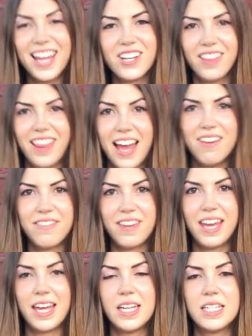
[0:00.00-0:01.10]
and your life
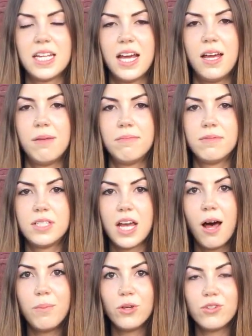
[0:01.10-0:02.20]
and um, to
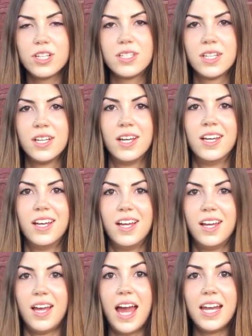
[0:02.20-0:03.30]
help you just
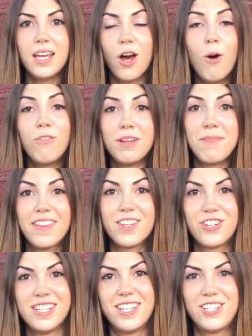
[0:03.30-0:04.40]
any hopefully make the
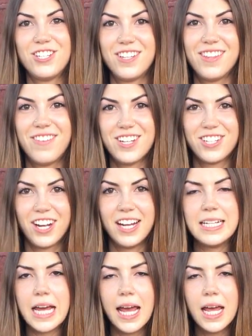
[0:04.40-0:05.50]
transition to the
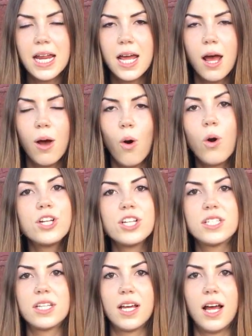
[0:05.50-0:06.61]
vegetarian diet or
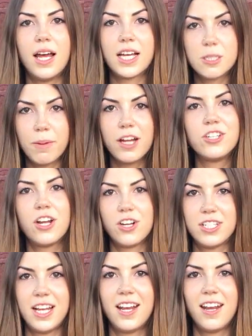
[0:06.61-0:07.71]
just expand your
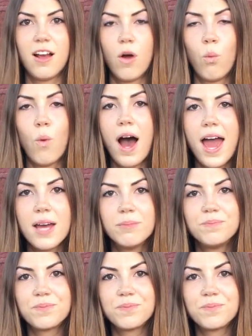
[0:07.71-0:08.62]
understanding on why